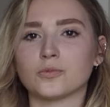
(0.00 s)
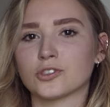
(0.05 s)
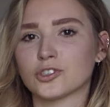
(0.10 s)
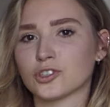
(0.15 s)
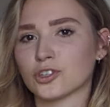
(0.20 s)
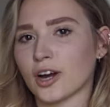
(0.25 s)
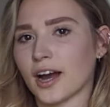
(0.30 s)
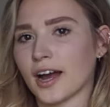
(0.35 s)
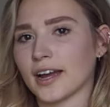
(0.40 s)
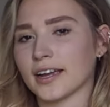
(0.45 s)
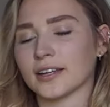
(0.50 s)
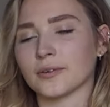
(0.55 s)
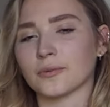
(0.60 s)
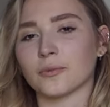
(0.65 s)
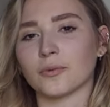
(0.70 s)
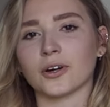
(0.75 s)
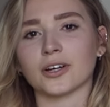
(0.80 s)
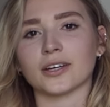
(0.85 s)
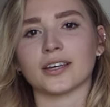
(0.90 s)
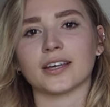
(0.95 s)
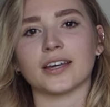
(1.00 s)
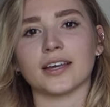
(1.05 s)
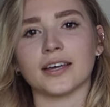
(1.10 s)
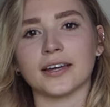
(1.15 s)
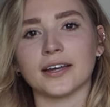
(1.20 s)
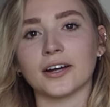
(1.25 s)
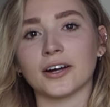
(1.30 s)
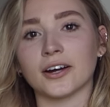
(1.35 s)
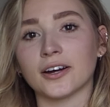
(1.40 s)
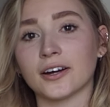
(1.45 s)
Try and work
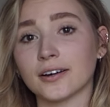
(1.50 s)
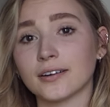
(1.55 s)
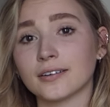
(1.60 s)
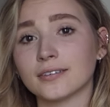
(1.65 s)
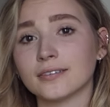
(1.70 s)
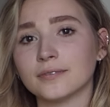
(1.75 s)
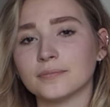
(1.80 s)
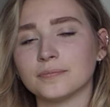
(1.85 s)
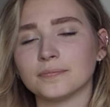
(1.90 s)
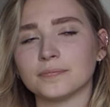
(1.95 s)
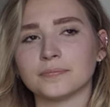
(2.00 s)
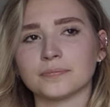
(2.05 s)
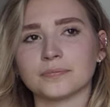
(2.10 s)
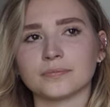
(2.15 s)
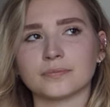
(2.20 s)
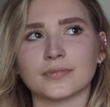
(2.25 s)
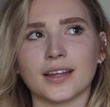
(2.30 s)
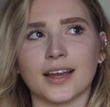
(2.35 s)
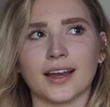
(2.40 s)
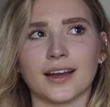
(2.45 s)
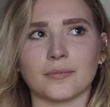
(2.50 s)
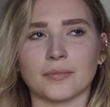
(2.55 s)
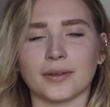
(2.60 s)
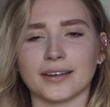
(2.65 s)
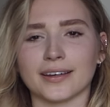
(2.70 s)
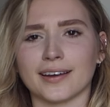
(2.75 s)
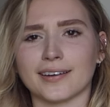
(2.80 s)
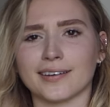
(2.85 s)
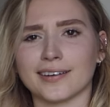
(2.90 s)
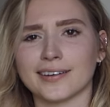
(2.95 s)
here. I'm
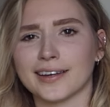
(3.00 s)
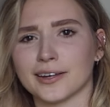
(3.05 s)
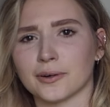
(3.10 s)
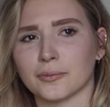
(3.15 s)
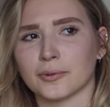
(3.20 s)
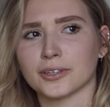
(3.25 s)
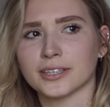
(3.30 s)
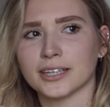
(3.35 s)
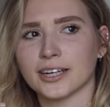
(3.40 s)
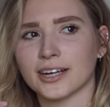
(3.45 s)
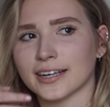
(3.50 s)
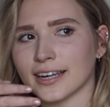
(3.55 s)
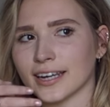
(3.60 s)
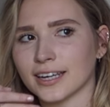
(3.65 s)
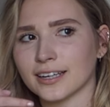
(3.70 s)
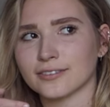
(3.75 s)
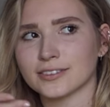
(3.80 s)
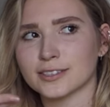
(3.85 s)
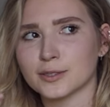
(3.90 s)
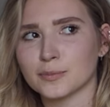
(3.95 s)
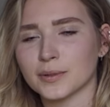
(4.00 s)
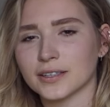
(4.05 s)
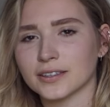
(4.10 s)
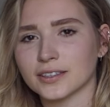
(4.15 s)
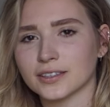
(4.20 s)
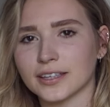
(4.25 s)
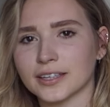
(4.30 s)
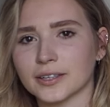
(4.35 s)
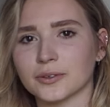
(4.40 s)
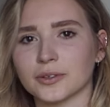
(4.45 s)
like, I can't work here, I can't even speak
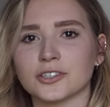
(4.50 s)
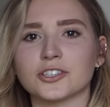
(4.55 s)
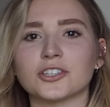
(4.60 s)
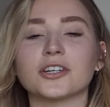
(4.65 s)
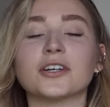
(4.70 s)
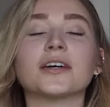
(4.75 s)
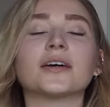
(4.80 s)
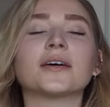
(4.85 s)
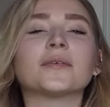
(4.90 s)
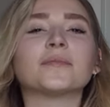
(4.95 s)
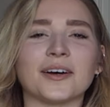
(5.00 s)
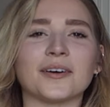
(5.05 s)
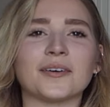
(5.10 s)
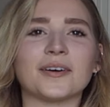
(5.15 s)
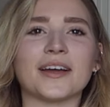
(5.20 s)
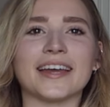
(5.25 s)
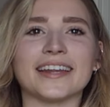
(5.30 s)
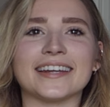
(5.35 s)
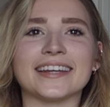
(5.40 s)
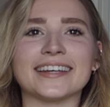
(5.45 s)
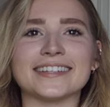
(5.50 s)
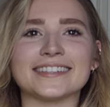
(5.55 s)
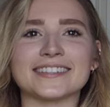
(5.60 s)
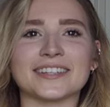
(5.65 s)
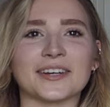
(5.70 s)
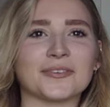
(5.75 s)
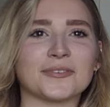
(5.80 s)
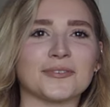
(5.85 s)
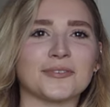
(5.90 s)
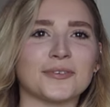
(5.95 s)
the language. And
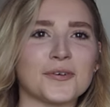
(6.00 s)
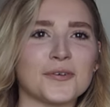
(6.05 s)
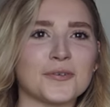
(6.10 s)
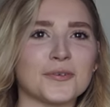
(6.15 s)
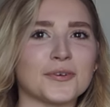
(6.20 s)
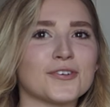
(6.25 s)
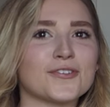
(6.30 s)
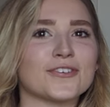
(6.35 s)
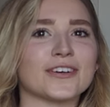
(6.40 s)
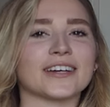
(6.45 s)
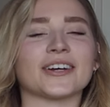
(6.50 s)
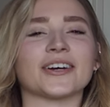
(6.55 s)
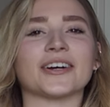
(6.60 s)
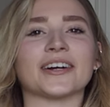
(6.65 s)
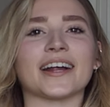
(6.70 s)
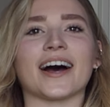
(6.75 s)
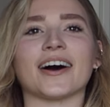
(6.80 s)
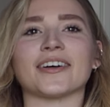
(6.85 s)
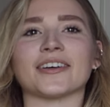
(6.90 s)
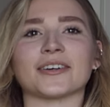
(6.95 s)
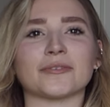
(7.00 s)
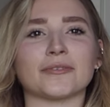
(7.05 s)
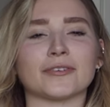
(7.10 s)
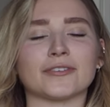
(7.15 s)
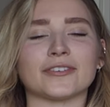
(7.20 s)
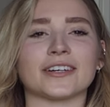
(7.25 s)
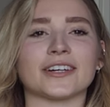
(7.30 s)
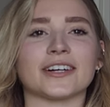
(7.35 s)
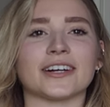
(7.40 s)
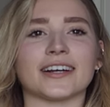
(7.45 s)
he's like, well, we'll figure it out. Like,
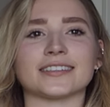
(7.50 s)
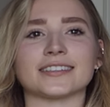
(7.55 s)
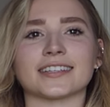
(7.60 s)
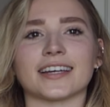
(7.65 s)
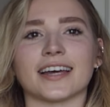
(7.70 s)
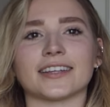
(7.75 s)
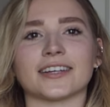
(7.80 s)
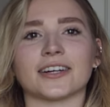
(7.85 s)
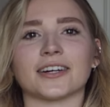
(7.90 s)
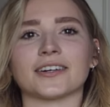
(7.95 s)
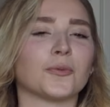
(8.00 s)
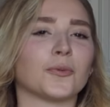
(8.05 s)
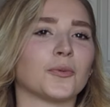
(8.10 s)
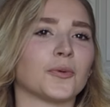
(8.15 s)
we'll figure it out together.